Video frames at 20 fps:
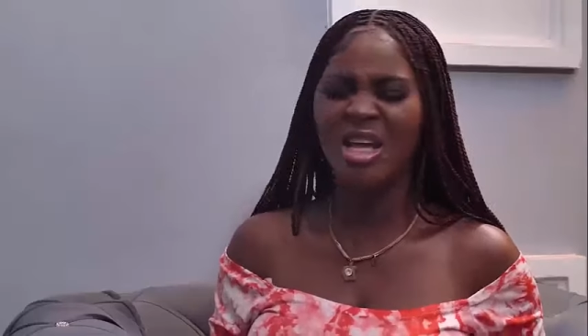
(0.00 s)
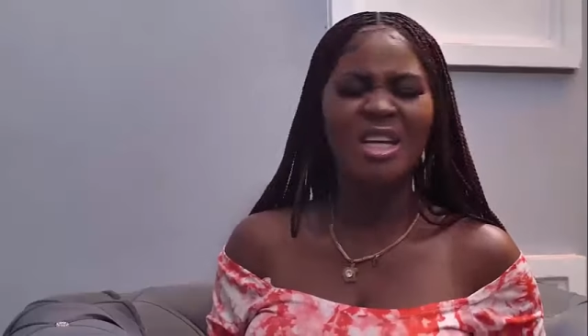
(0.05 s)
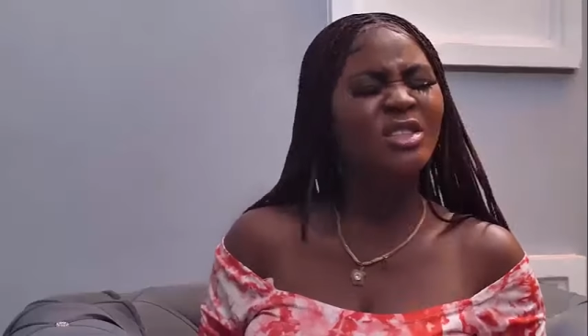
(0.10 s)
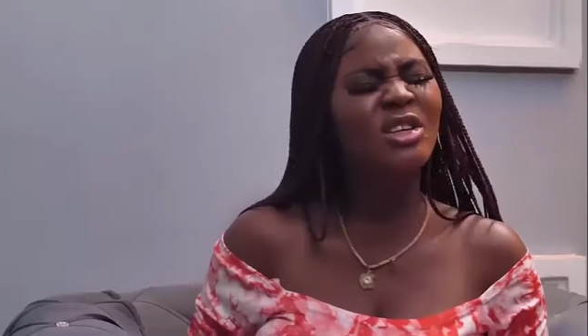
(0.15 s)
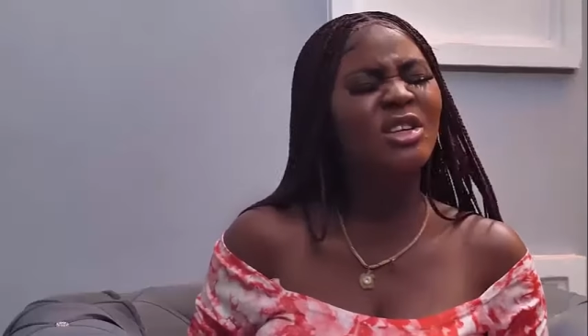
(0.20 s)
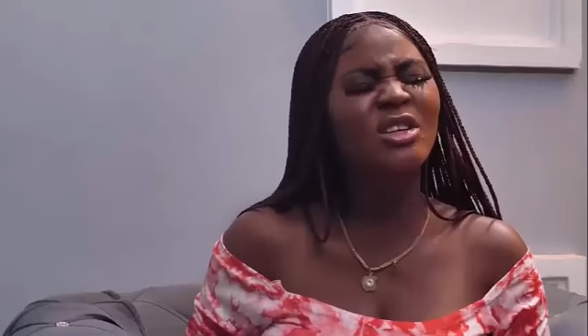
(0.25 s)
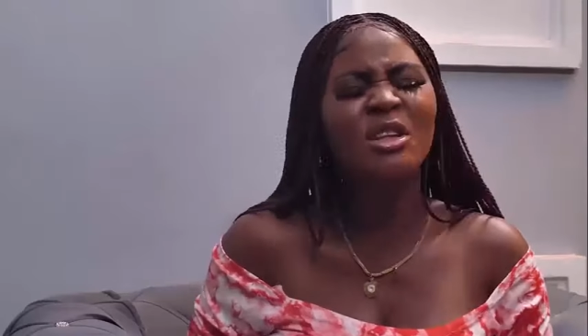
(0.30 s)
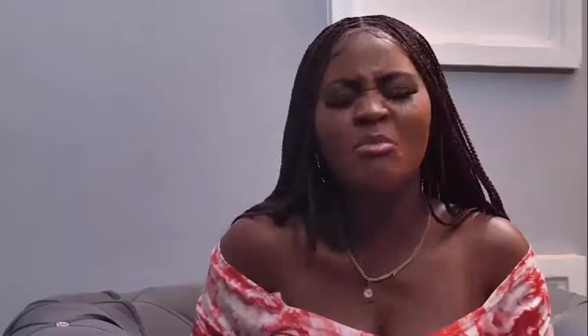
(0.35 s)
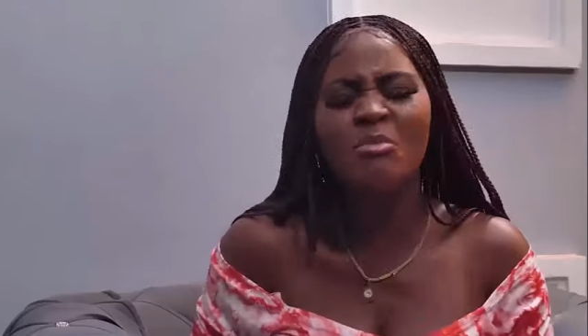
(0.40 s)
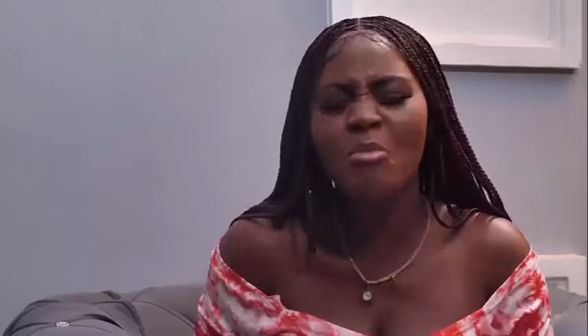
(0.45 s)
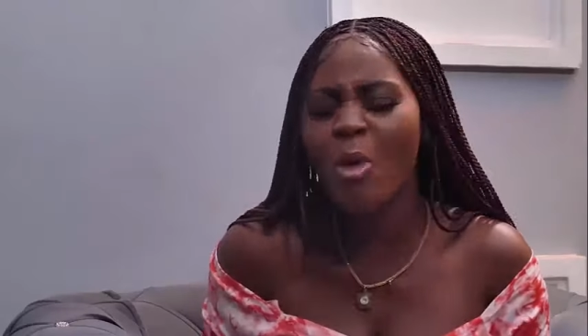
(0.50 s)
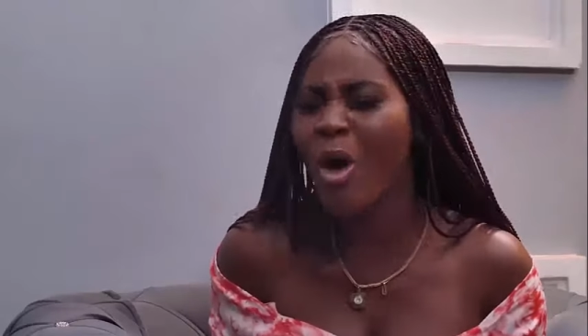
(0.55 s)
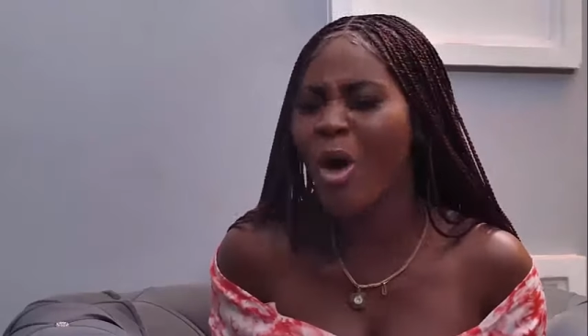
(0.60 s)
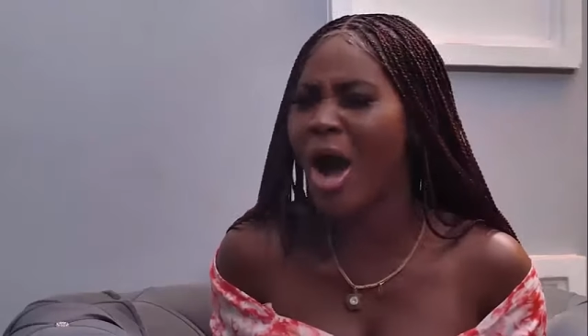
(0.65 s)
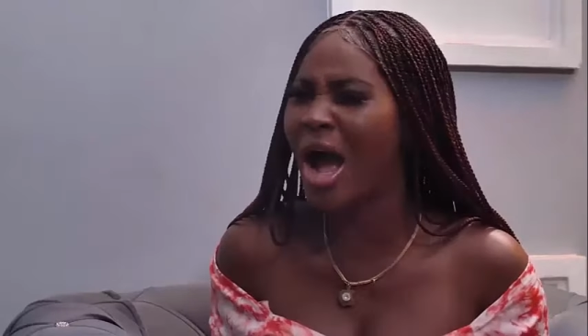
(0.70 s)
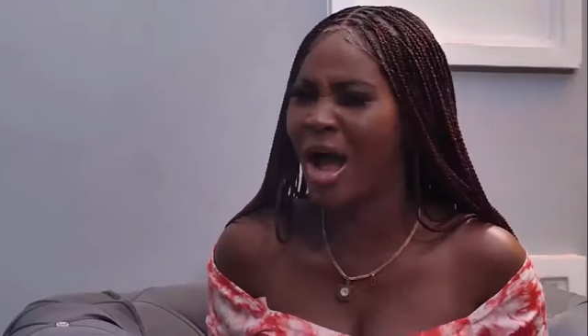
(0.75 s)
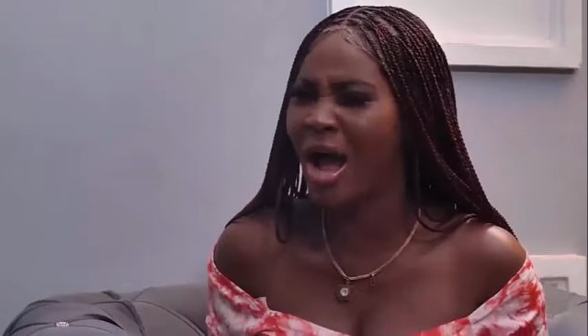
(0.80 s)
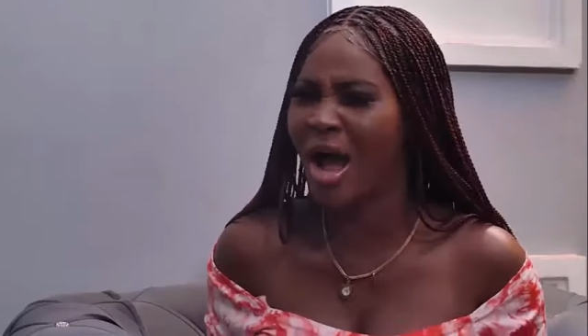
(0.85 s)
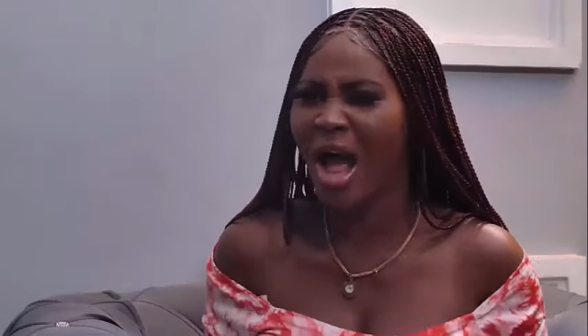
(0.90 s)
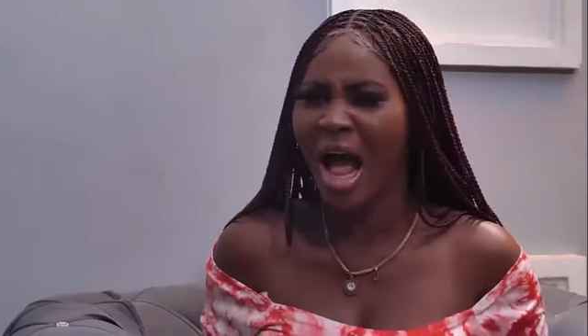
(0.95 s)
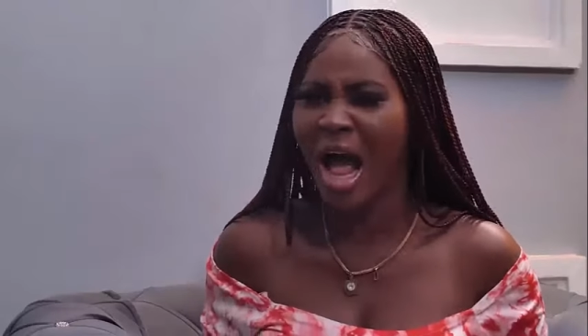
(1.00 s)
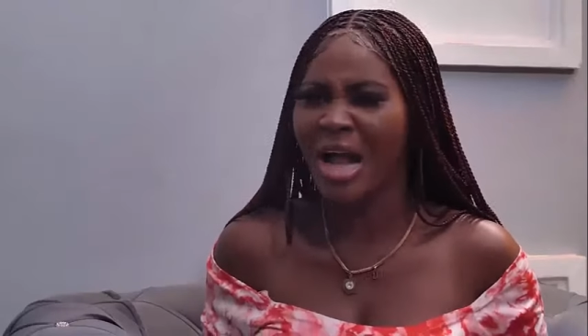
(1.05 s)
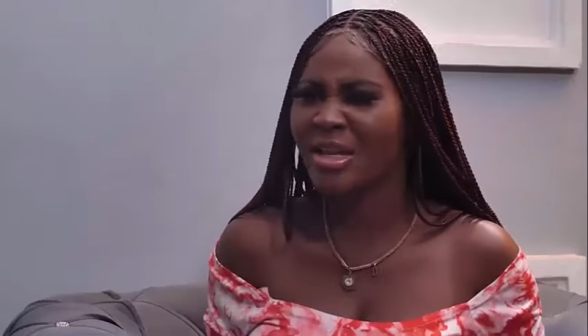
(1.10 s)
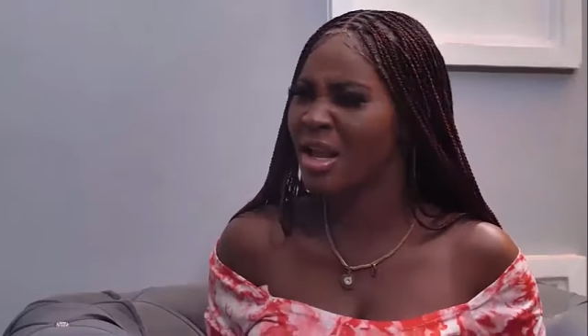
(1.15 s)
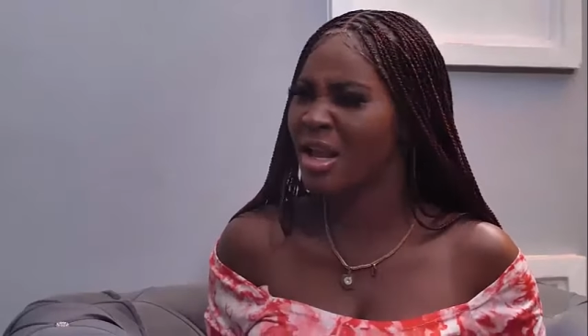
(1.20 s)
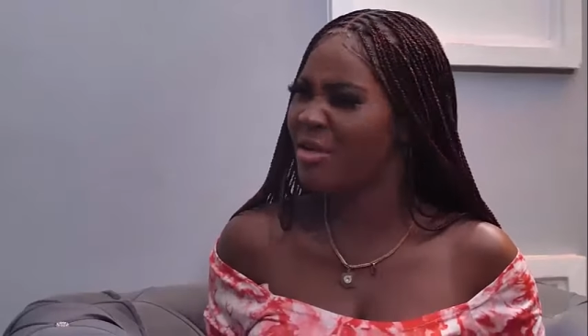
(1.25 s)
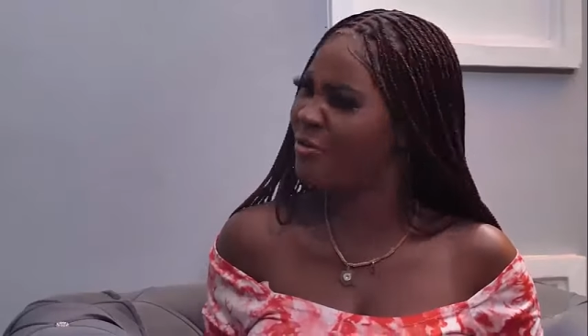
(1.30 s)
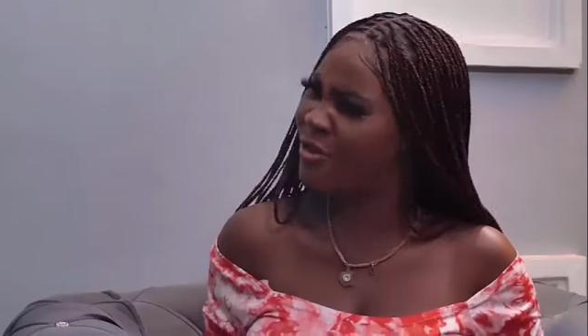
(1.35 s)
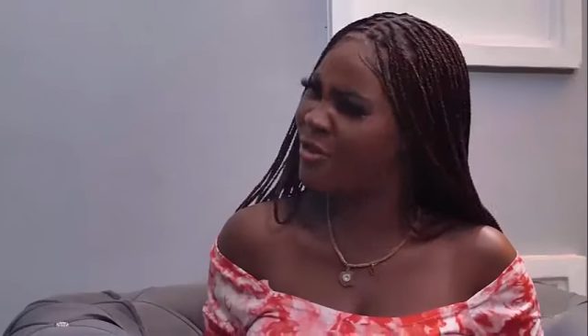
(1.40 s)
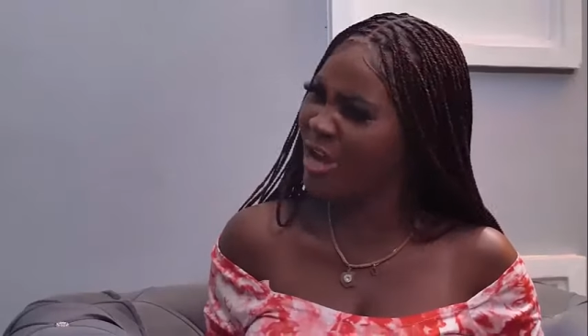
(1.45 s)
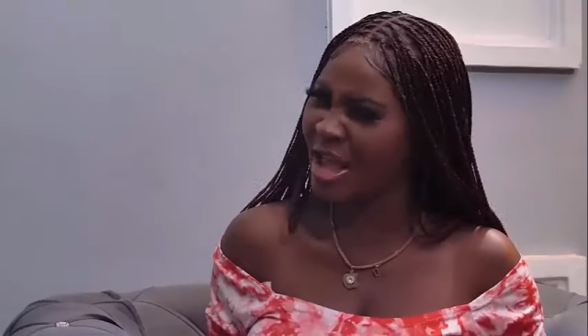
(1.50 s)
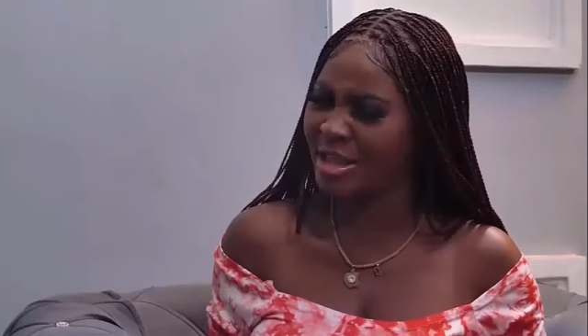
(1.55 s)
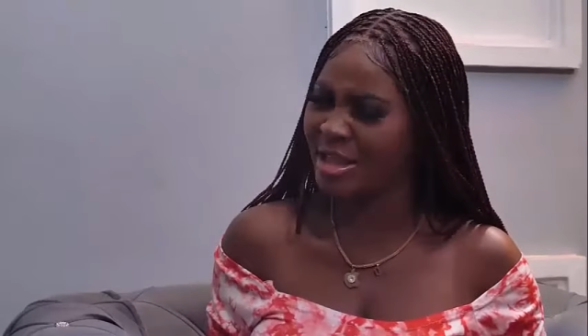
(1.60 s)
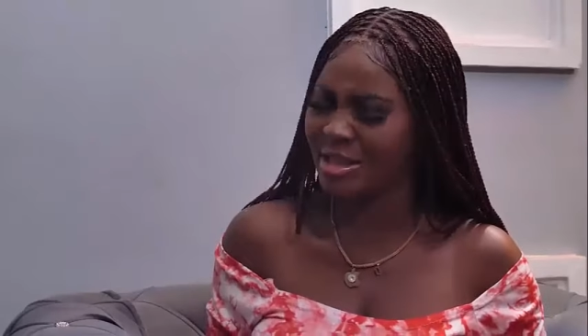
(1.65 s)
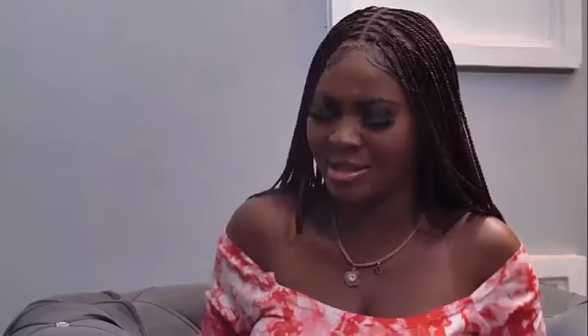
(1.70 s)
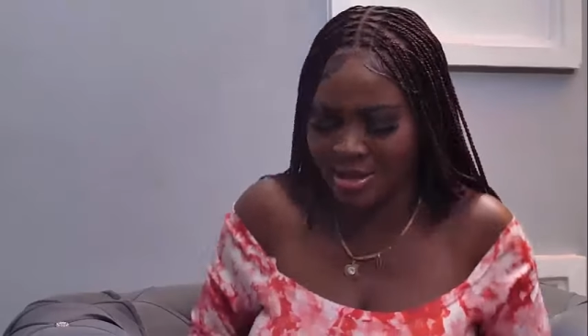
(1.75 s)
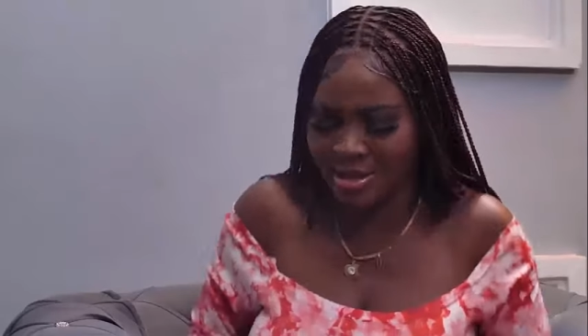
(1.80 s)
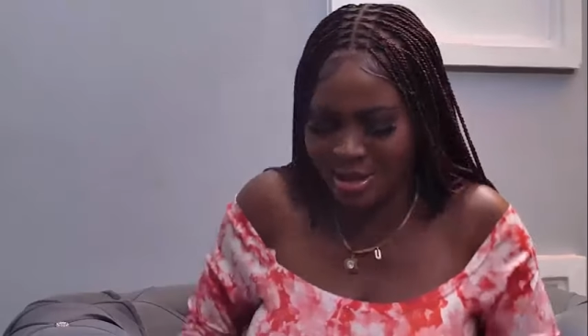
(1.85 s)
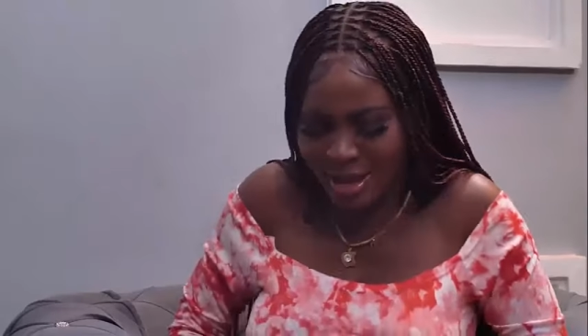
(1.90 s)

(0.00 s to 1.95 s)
So the more I did verse,